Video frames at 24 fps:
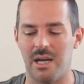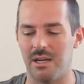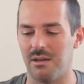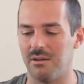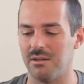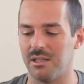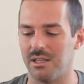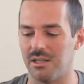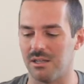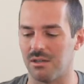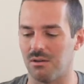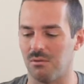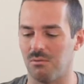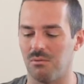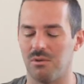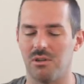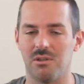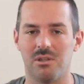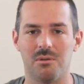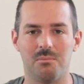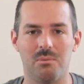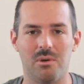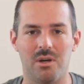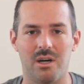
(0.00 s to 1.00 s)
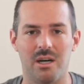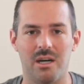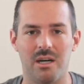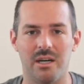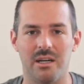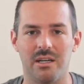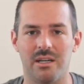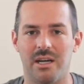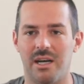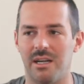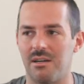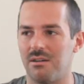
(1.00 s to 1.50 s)
I don't need a
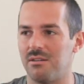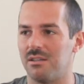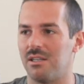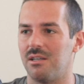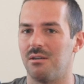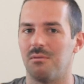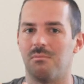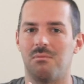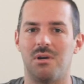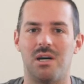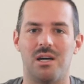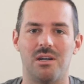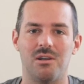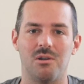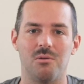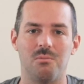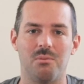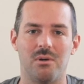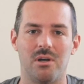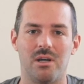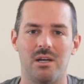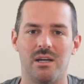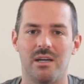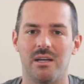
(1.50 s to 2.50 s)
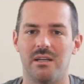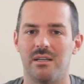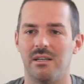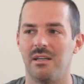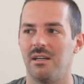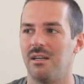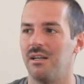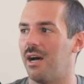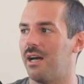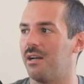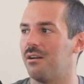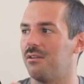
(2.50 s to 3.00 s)
GorillaPod. I don't need a monopod.
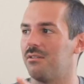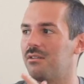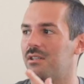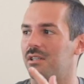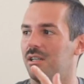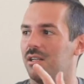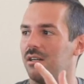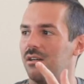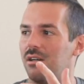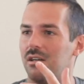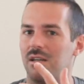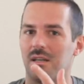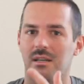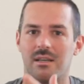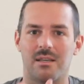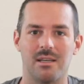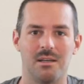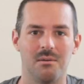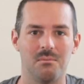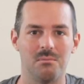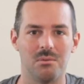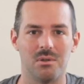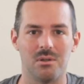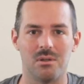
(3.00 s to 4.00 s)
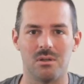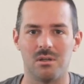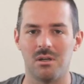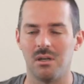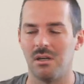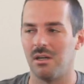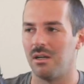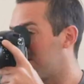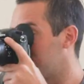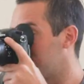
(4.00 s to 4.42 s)
I don't need it on a gimbal.